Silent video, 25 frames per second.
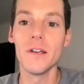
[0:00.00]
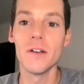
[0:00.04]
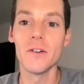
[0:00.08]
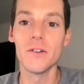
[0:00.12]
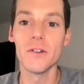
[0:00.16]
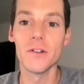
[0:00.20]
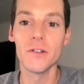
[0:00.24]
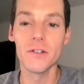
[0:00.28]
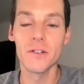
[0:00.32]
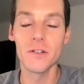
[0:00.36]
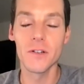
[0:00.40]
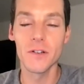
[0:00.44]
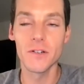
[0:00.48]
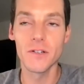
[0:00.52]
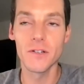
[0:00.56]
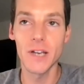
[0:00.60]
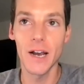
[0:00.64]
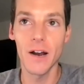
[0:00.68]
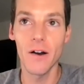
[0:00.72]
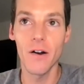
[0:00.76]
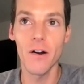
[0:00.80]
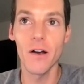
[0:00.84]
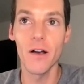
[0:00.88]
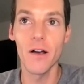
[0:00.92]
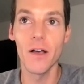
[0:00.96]
you know,
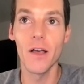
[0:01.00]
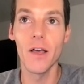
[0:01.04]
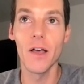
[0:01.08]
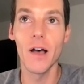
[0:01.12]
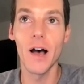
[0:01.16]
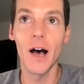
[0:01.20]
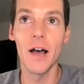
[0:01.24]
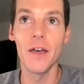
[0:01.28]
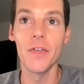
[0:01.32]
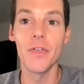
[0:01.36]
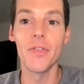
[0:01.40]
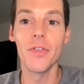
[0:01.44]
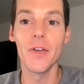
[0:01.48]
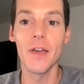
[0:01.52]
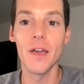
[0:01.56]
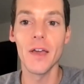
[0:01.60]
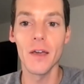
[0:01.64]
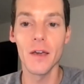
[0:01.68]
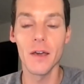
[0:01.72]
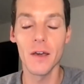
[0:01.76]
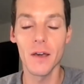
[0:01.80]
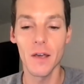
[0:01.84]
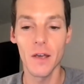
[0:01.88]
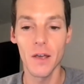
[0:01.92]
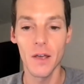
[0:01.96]
Tara, I
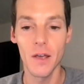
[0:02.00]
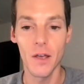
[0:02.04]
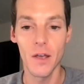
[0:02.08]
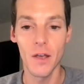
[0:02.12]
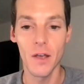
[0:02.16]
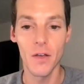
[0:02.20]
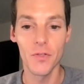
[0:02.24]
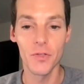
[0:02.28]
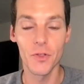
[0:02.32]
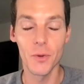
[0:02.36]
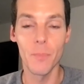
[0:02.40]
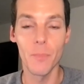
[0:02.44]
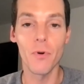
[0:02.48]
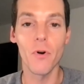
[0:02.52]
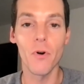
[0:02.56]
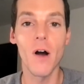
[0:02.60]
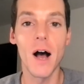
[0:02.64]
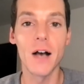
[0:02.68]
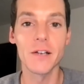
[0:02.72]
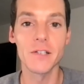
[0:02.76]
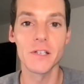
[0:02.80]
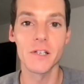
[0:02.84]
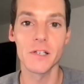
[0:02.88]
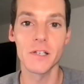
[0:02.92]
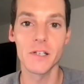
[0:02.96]
think the
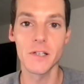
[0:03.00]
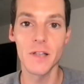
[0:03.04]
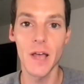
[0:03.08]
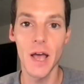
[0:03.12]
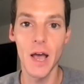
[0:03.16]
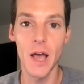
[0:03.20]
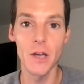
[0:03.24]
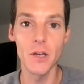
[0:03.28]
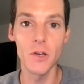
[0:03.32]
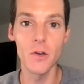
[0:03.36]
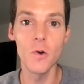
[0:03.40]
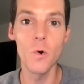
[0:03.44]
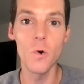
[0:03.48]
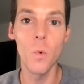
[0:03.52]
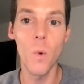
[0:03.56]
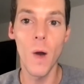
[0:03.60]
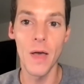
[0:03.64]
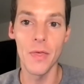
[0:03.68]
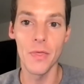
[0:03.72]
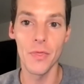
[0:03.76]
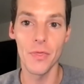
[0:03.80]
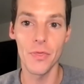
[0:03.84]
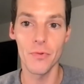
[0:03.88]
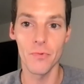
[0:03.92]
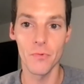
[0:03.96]
process that you
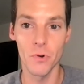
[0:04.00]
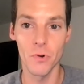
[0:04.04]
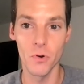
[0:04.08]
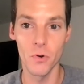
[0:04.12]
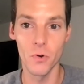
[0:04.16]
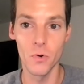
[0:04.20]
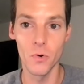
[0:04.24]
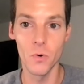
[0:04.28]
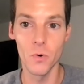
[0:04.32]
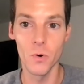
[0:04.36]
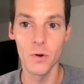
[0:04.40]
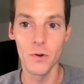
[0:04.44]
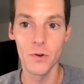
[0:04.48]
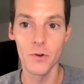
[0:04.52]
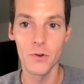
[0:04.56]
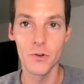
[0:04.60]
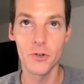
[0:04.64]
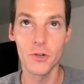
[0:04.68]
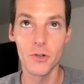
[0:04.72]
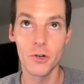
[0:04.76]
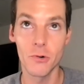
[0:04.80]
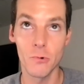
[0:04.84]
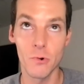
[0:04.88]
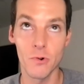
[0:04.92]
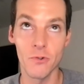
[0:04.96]
went through
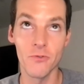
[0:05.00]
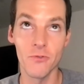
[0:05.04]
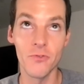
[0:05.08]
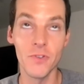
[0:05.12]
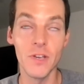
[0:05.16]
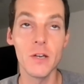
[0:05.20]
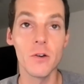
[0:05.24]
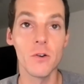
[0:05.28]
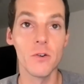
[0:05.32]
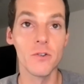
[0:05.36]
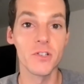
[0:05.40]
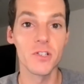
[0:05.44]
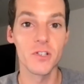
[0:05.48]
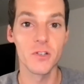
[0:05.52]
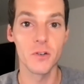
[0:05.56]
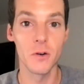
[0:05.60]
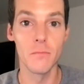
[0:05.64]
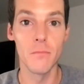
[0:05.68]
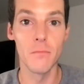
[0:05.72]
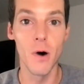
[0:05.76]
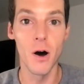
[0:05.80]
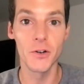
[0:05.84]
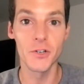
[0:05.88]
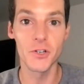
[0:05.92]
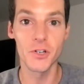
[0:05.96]
to reveal so
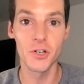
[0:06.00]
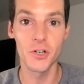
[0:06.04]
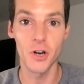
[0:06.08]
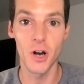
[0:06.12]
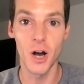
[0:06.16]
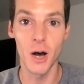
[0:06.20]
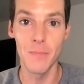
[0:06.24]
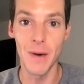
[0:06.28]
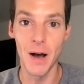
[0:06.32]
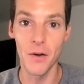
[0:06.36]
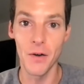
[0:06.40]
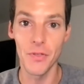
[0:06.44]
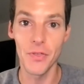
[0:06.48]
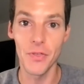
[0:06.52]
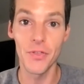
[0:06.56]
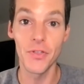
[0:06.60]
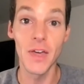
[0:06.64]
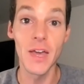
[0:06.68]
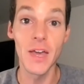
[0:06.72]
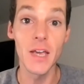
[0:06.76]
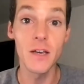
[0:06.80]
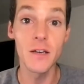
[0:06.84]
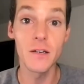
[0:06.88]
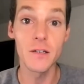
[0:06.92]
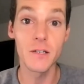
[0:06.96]
much about
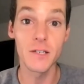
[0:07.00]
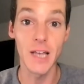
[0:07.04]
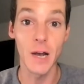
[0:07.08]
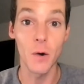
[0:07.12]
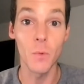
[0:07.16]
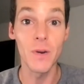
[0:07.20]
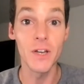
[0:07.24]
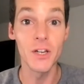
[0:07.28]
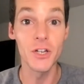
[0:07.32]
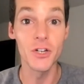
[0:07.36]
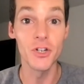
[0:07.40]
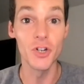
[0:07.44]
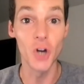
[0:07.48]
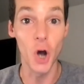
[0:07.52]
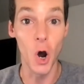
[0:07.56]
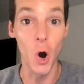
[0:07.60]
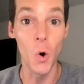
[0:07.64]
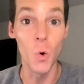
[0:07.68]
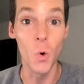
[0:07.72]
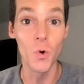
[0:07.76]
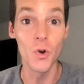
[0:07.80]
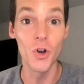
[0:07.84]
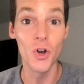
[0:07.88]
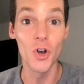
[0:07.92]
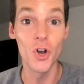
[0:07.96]
things that we
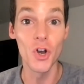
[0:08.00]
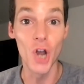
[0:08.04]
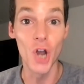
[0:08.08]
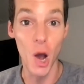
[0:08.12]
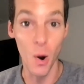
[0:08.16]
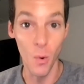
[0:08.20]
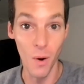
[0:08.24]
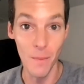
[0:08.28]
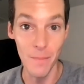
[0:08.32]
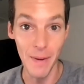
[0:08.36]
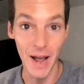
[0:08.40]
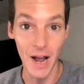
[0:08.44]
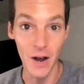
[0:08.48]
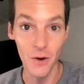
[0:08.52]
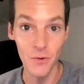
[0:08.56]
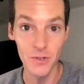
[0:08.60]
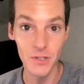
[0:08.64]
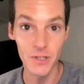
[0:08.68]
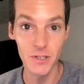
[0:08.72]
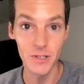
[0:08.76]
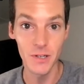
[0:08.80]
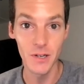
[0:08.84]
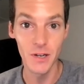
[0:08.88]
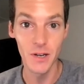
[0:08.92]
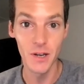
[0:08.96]
don't know
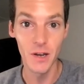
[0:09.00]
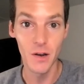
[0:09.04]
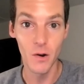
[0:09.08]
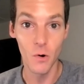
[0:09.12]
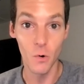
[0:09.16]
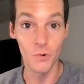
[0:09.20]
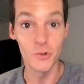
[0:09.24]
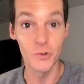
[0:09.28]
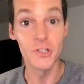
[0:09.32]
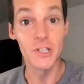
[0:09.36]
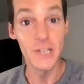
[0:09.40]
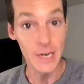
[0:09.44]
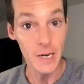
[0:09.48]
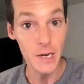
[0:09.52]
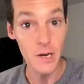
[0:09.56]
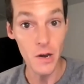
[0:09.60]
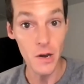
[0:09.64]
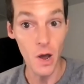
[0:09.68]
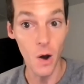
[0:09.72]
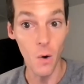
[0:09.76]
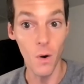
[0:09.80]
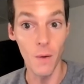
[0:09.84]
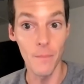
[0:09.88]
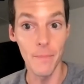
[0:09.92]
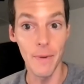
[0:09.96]
about or didn't
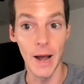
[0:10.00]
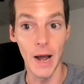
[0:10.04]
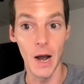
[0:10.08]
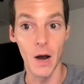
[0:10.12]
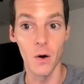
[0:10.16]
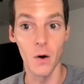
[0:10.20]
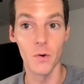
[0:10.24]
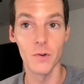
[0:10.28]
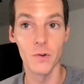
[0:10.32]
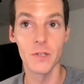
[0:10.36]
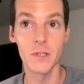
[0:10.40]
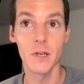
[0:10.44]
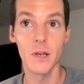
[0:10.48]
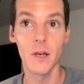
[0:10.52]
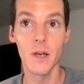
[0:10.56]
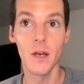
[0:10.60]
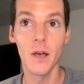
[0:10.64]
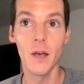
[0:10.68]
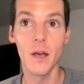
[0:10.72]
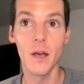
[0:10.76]
know about